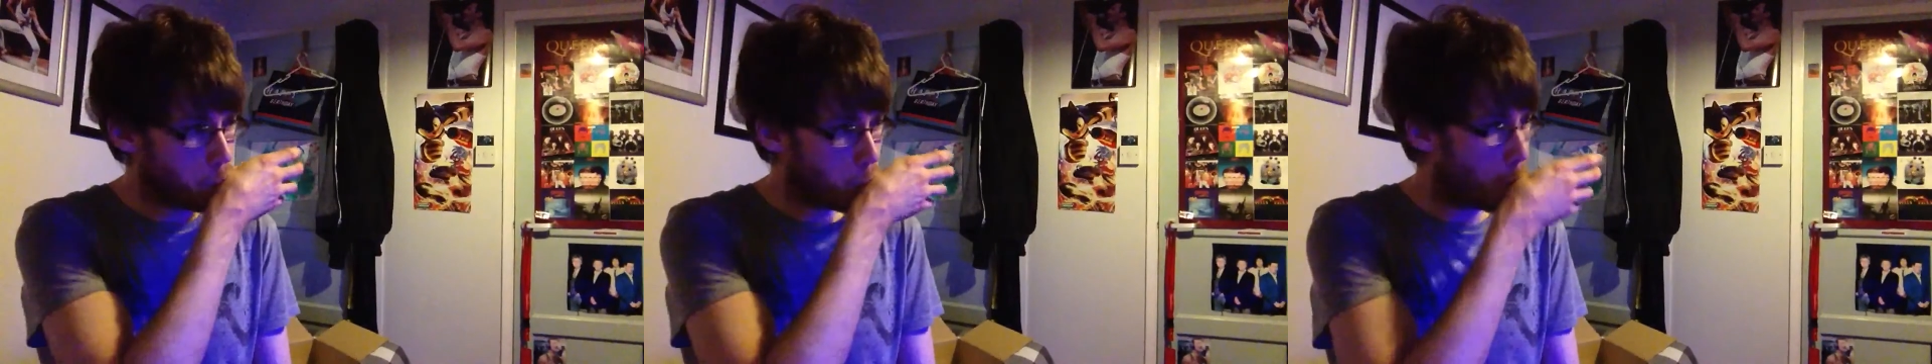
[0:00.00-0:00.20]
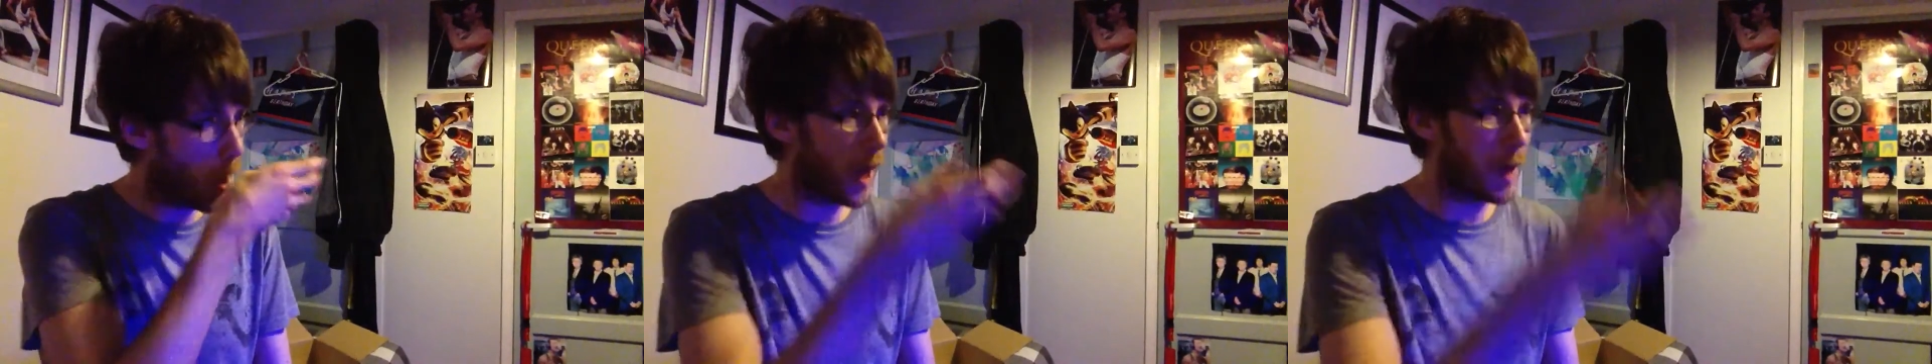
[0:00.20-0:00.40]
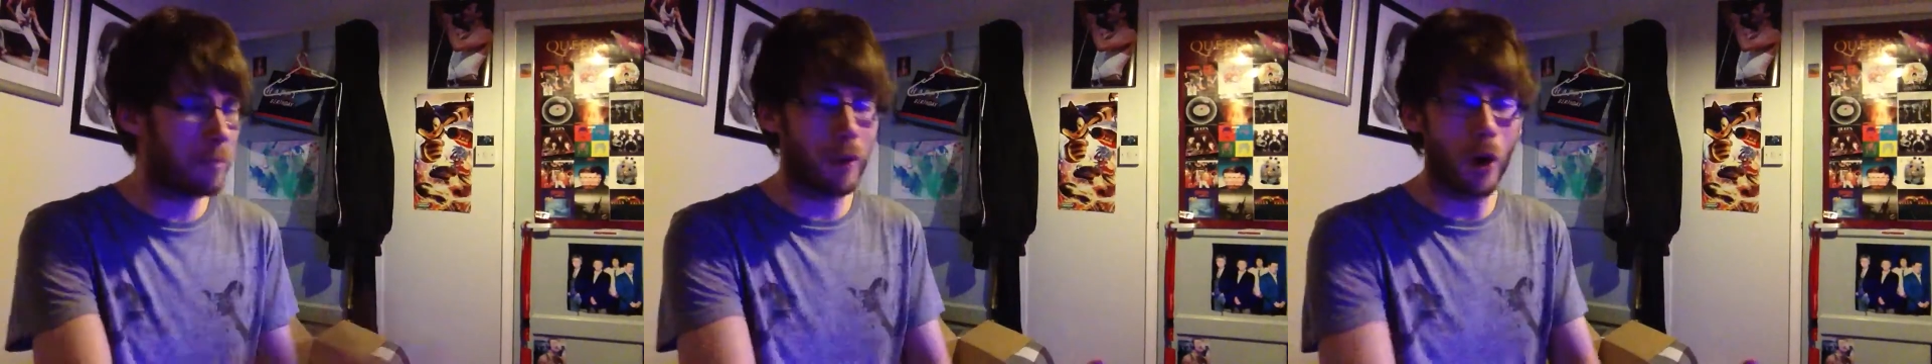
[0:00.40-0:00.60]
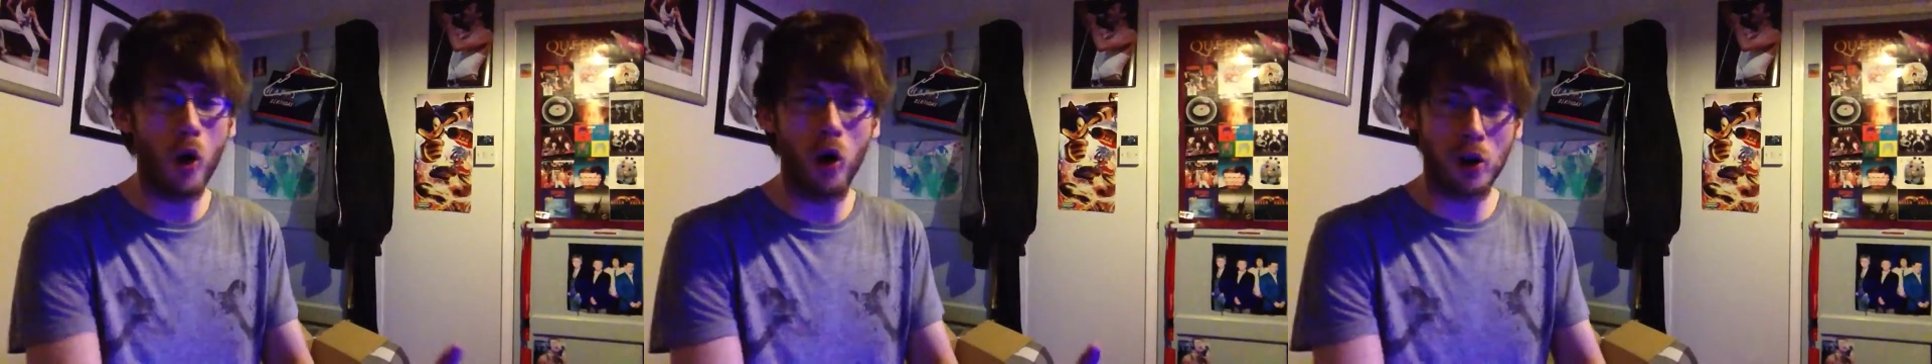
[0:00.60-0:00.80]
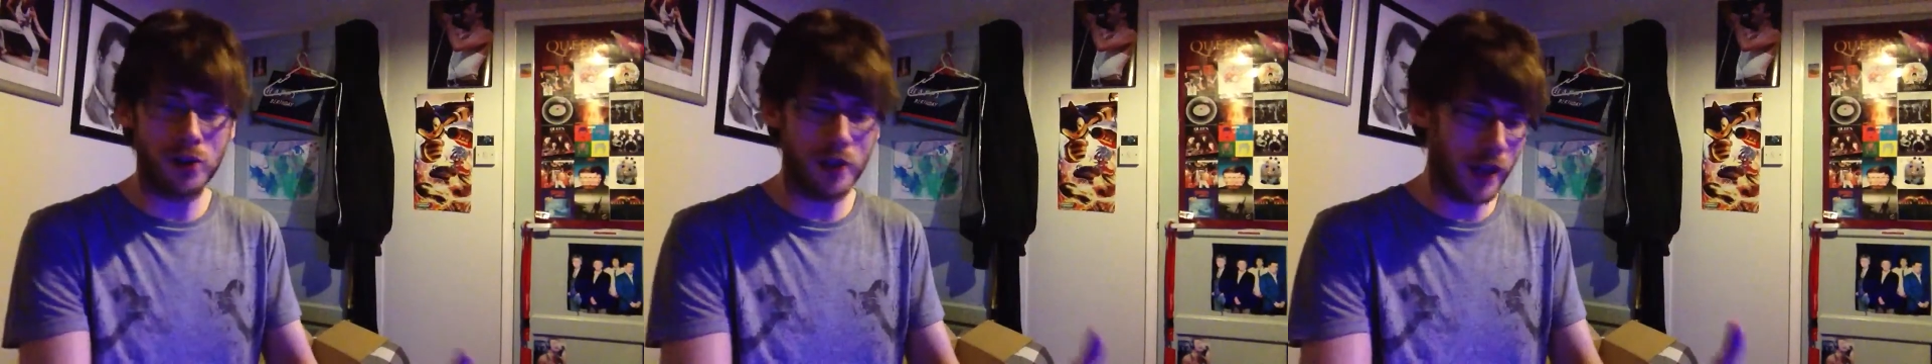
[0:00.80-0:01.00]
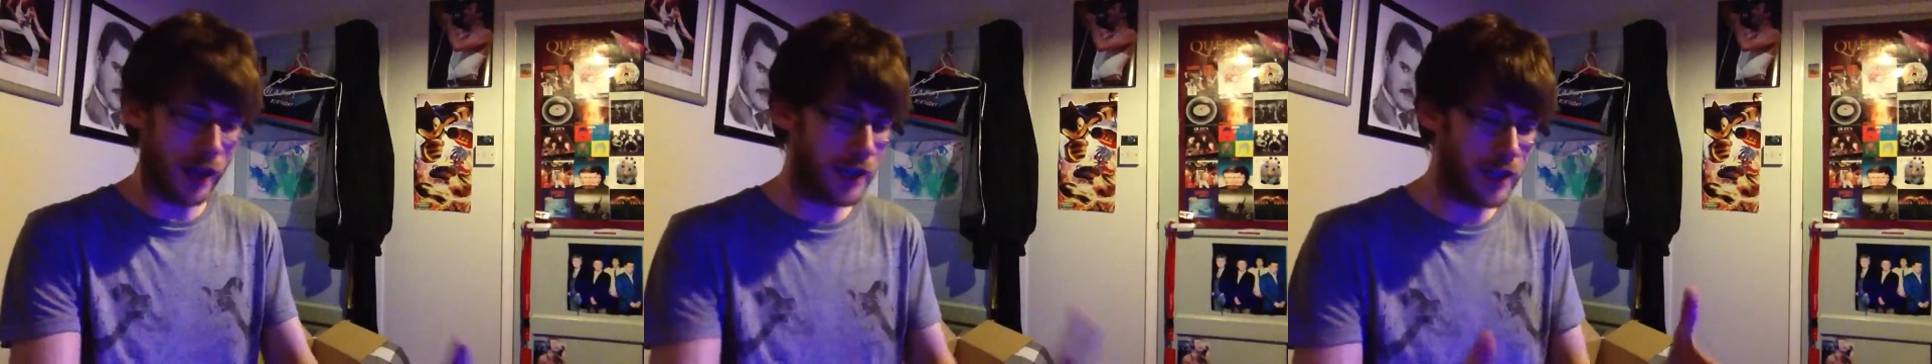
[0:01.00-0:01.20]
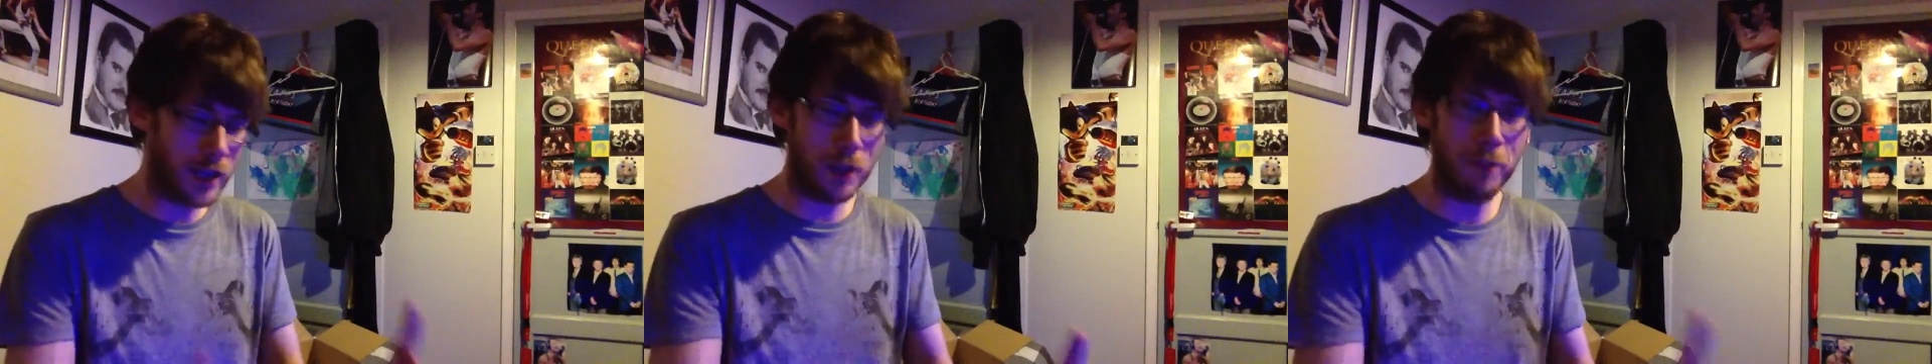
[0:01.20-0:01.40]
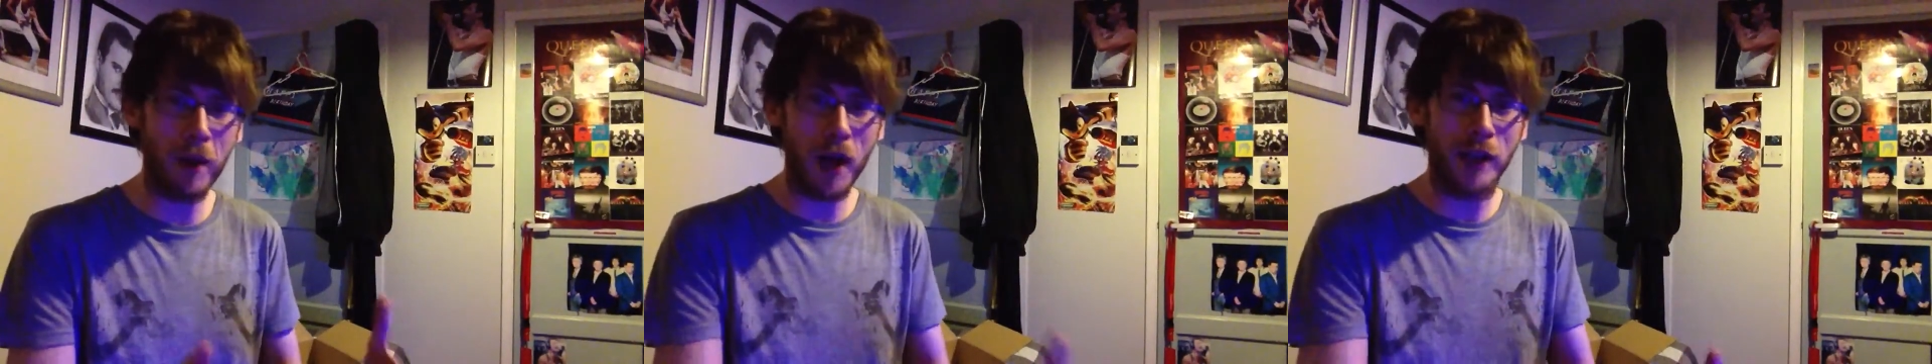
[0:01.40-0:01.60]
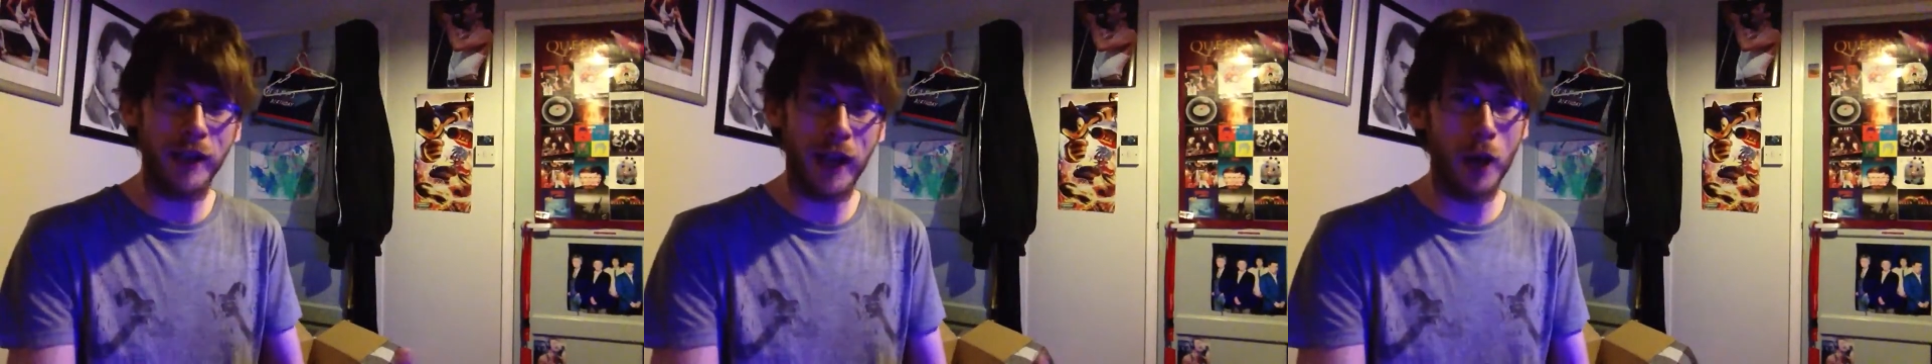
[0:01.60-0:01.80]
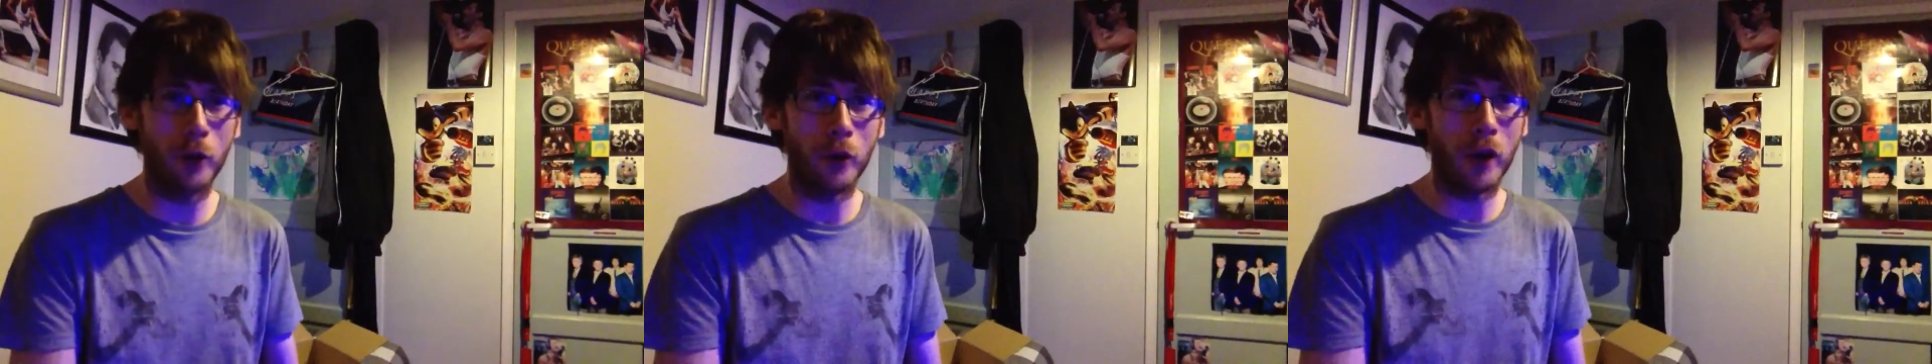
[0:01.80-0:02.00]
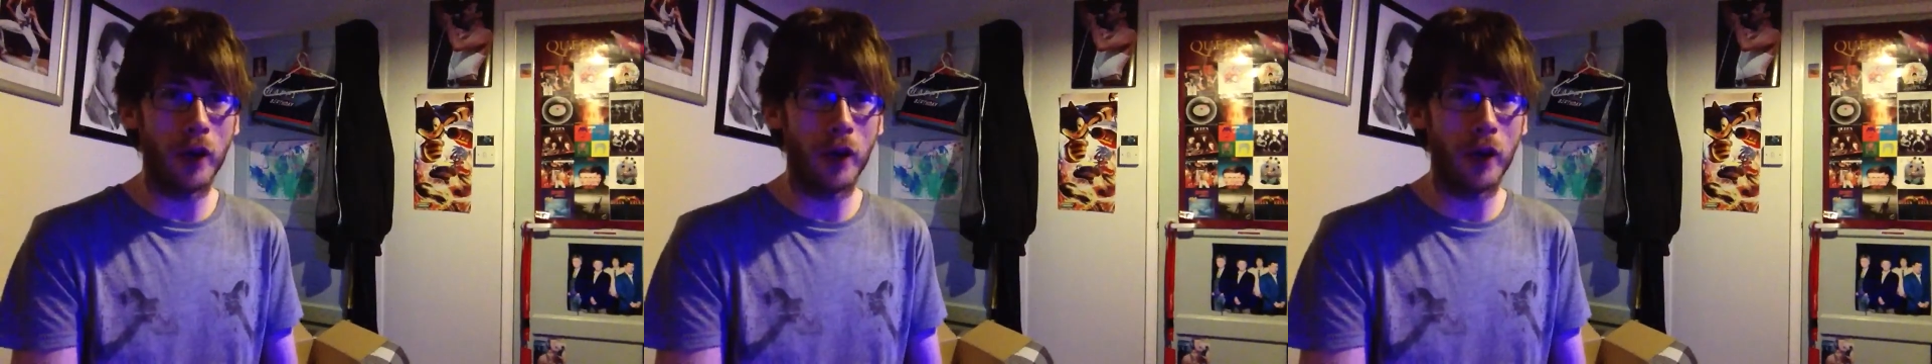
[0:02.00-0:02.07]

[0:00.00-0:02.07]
We had a box and I needed to pad it out,